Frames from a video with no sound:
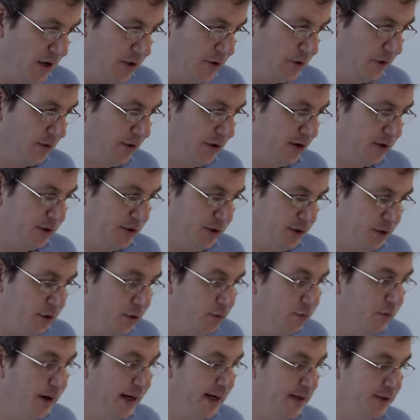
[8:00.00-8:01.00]
So there is
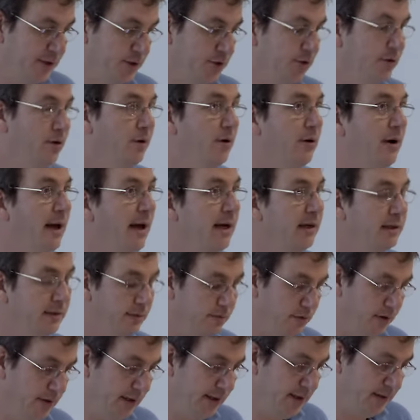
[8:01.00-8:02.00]
2 ways to correct
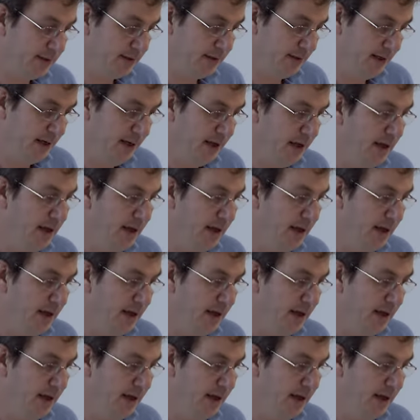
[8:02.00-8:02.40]
for this.